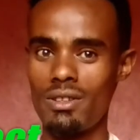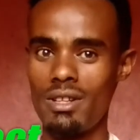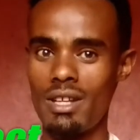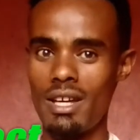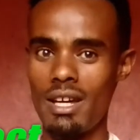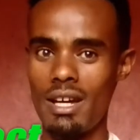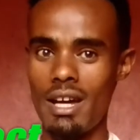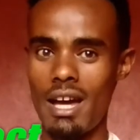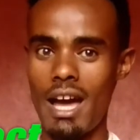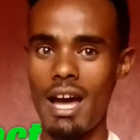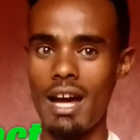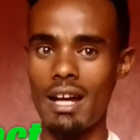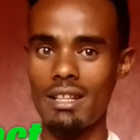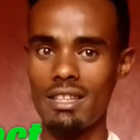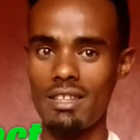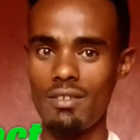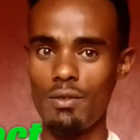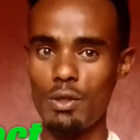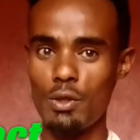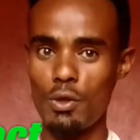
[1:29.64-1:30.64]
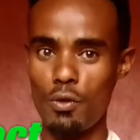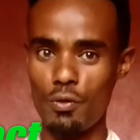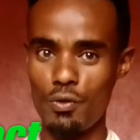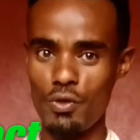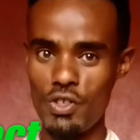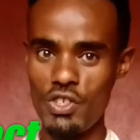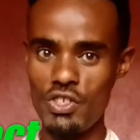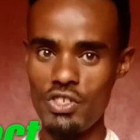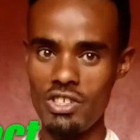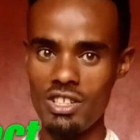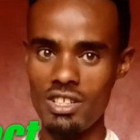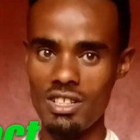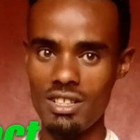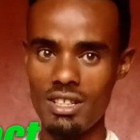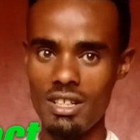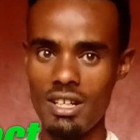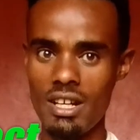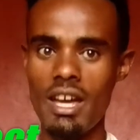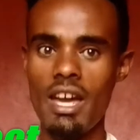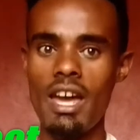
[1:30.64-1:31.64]
the activity of teaching,
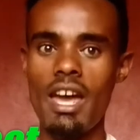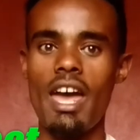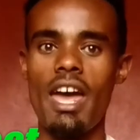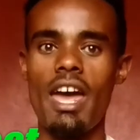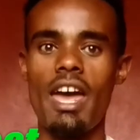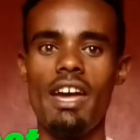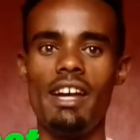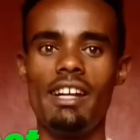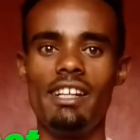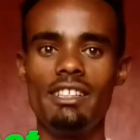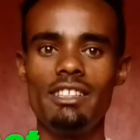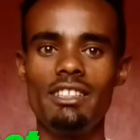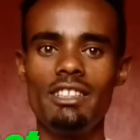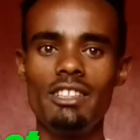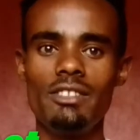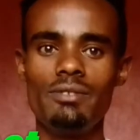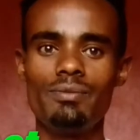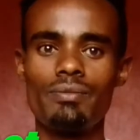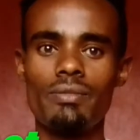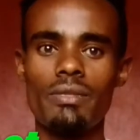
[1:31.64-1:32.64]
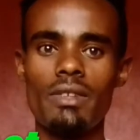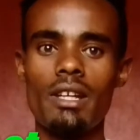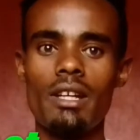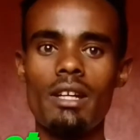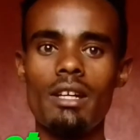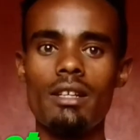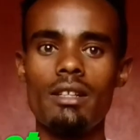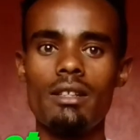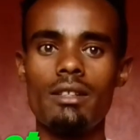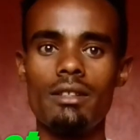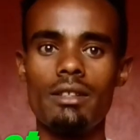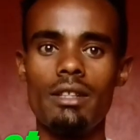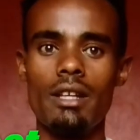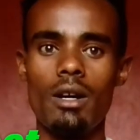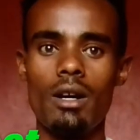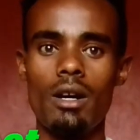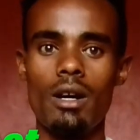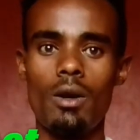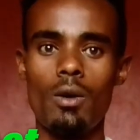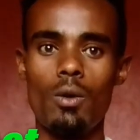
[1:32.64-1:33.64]
and
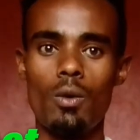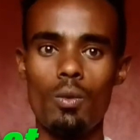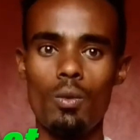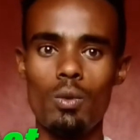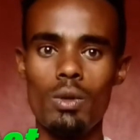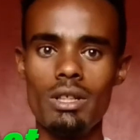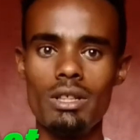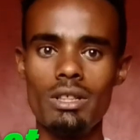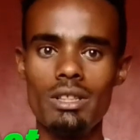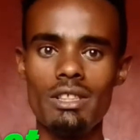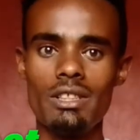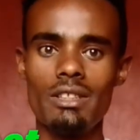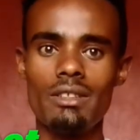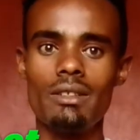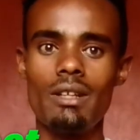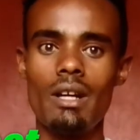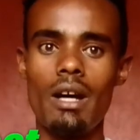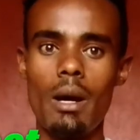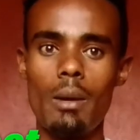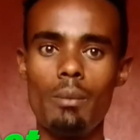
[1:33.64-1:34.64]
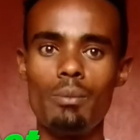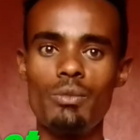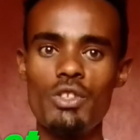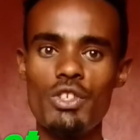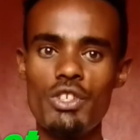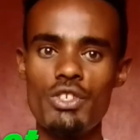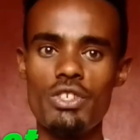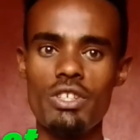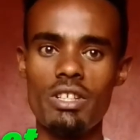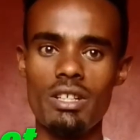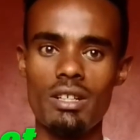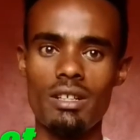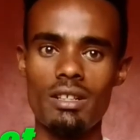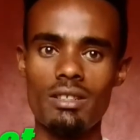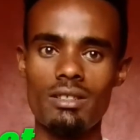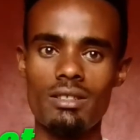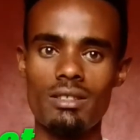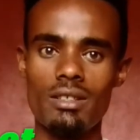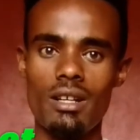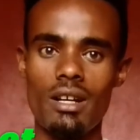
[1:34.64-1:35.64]
the word I'm
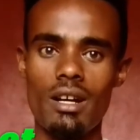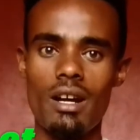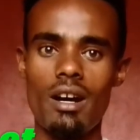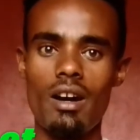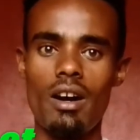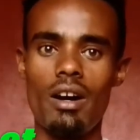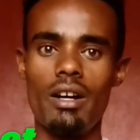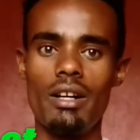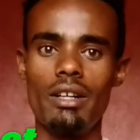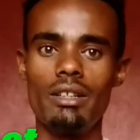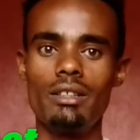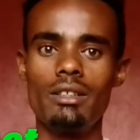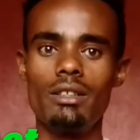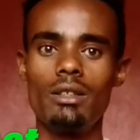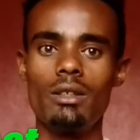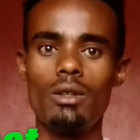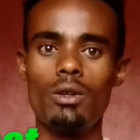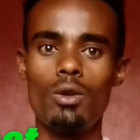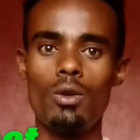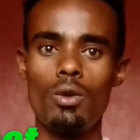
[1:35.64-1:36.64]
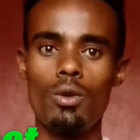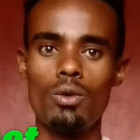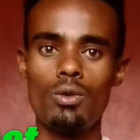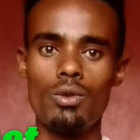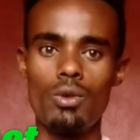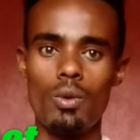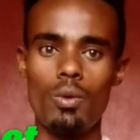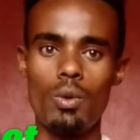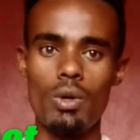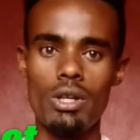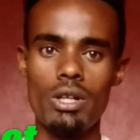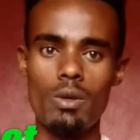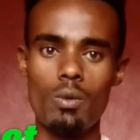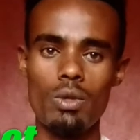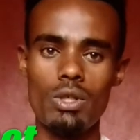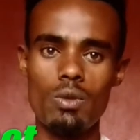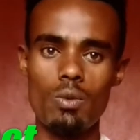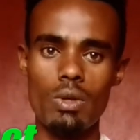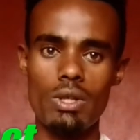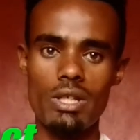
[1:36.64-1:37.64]
teaching are the word
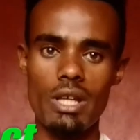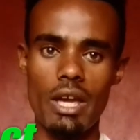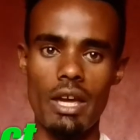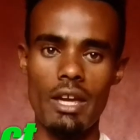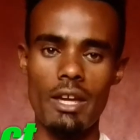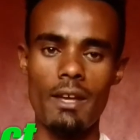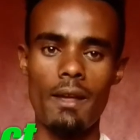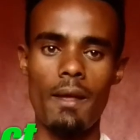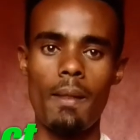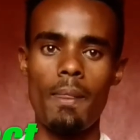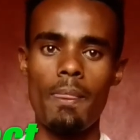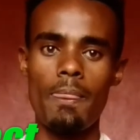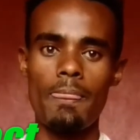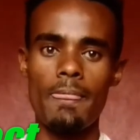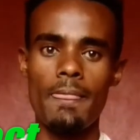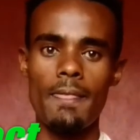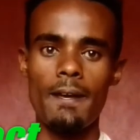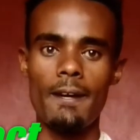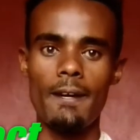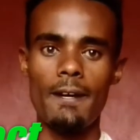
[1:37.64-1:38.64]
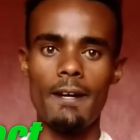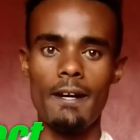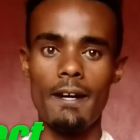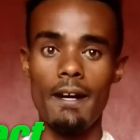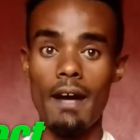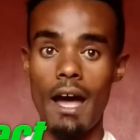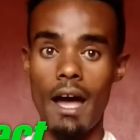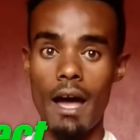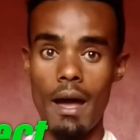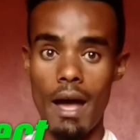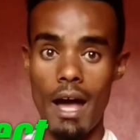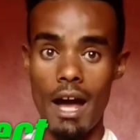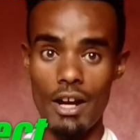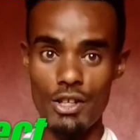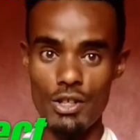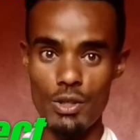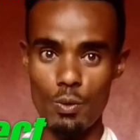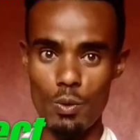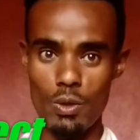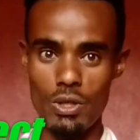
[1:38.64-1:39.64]
which we say
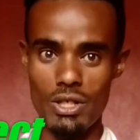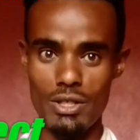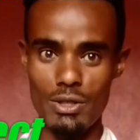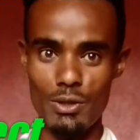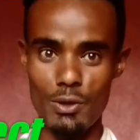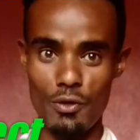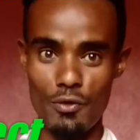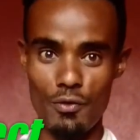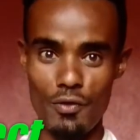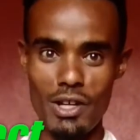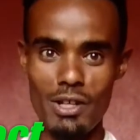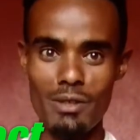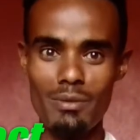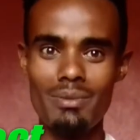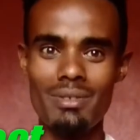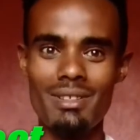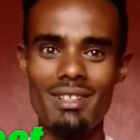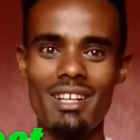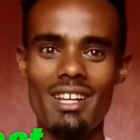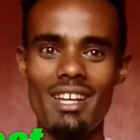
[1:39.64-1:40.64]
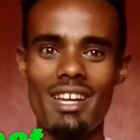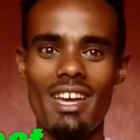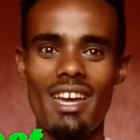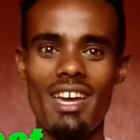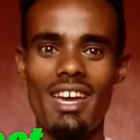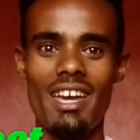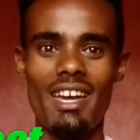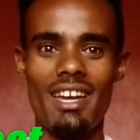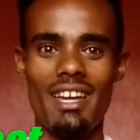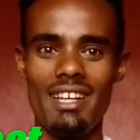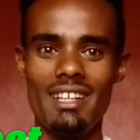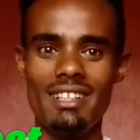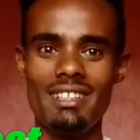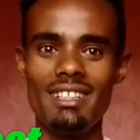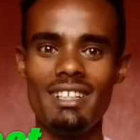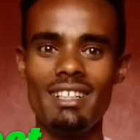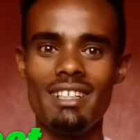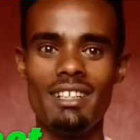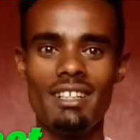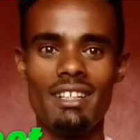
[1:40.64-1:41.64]
action words or verb,
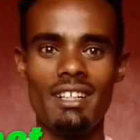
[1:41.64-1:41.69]
and